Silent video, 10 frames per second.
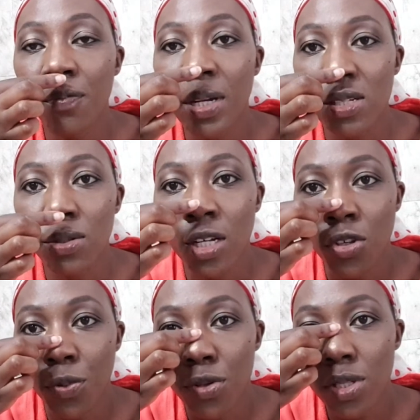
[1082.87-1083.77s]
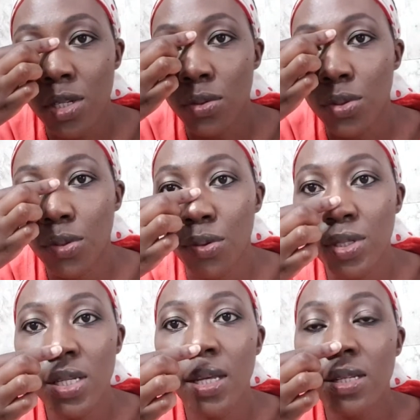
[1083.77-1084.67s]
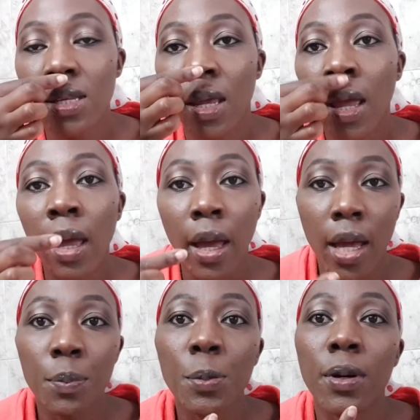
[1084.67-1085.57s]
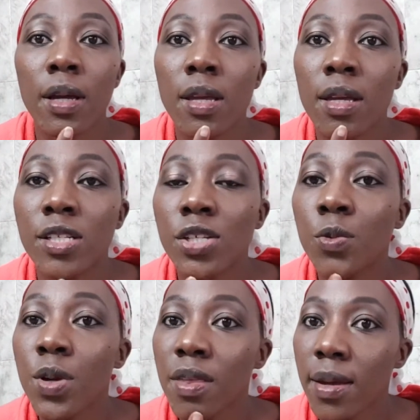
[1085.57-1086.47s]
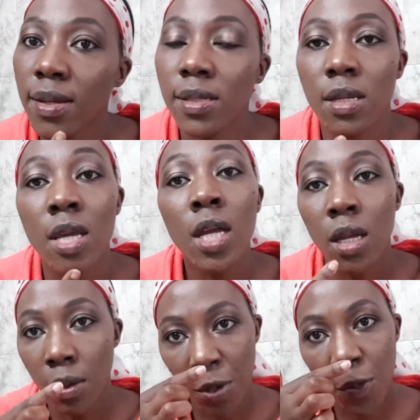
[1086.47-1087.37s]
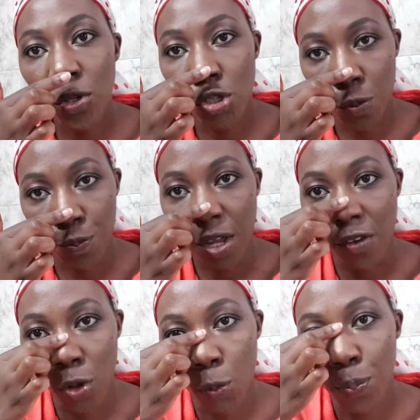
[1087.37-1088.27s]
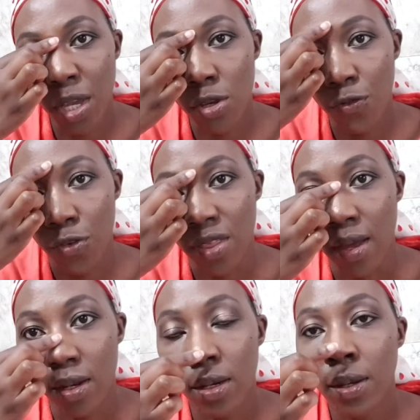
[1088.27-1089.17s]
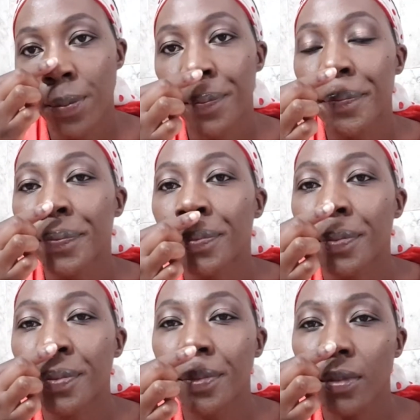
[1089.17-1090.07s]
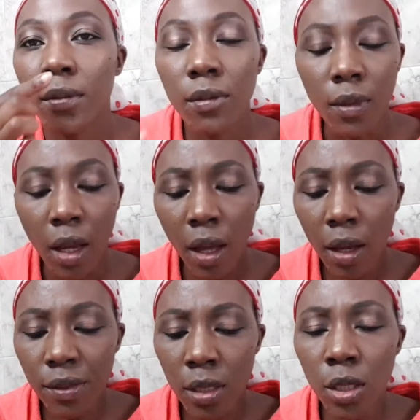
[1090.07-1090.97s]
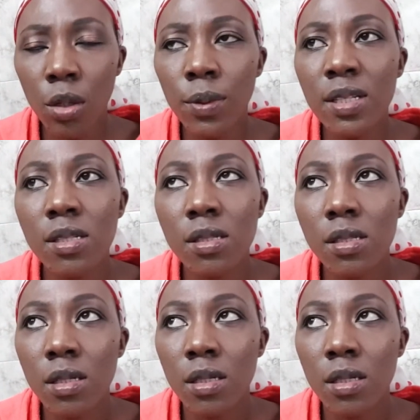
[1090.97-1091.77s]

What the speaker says: but as long as you're producing good content and people are engaging with it, people should pay you for that. The lowest